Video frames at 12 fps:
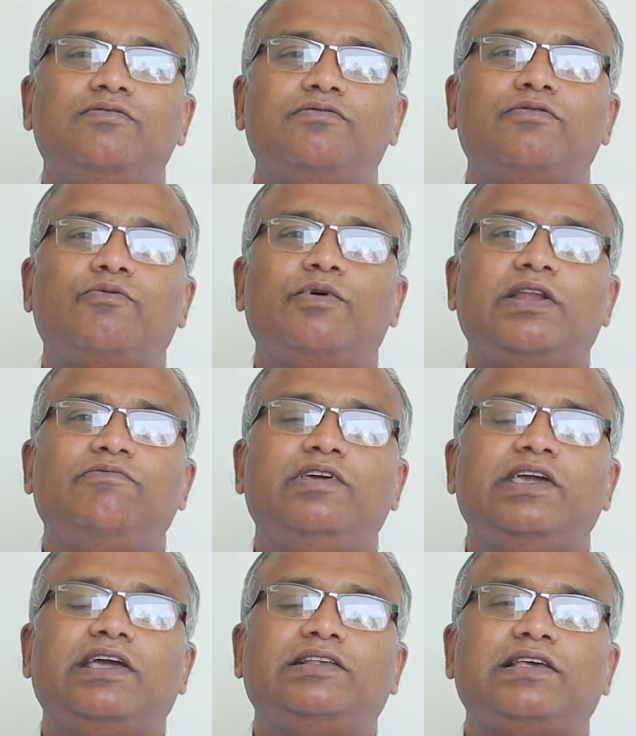So when
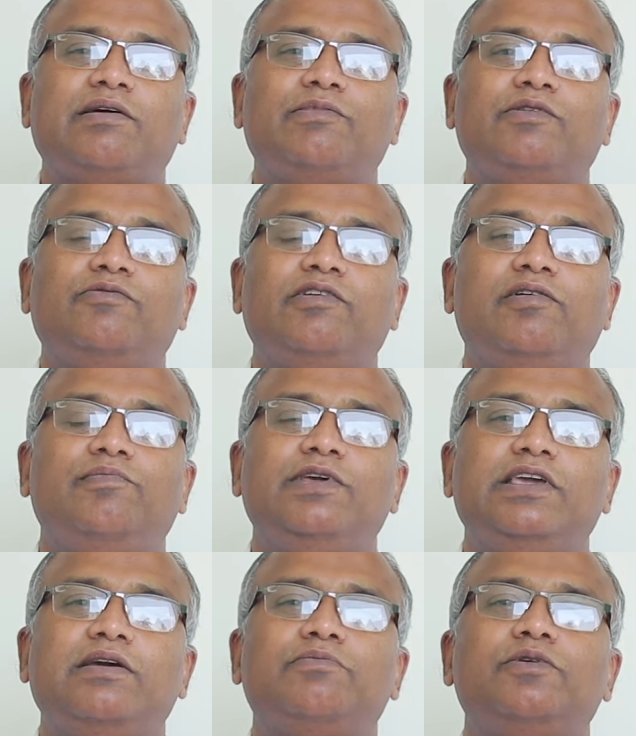we examine, we will
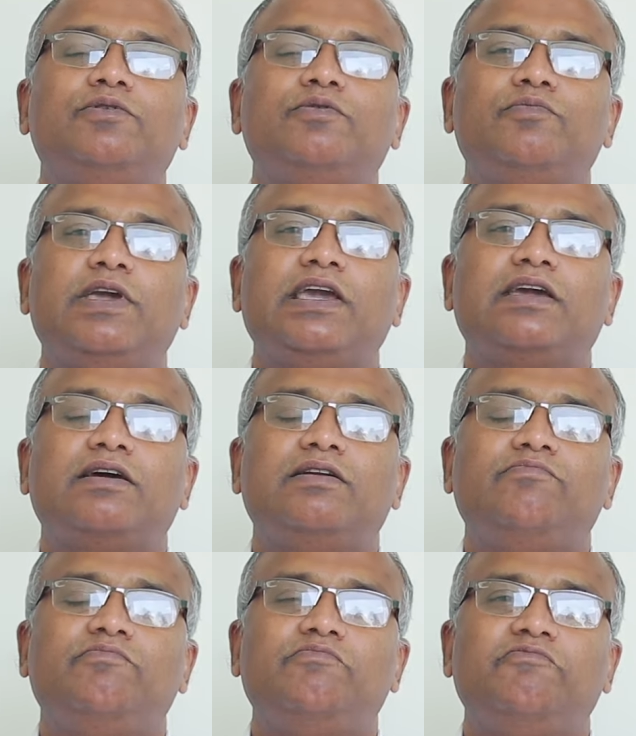be able to make
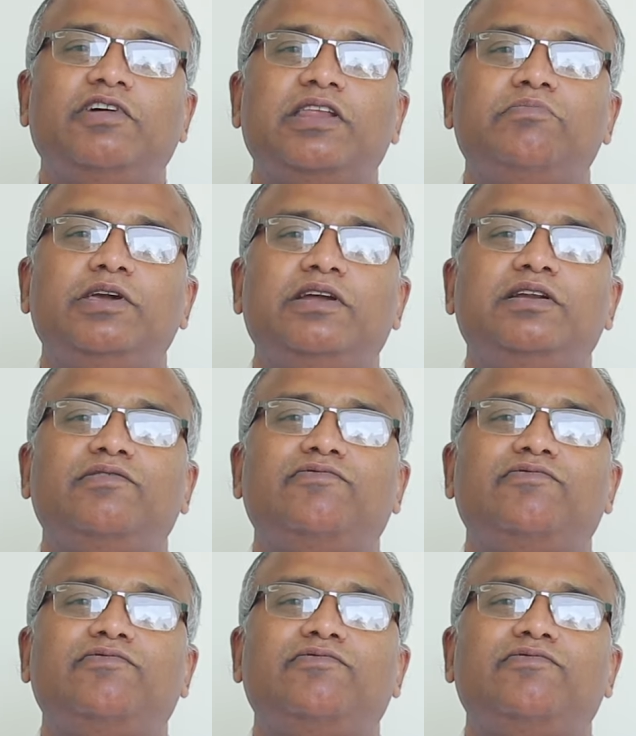a very big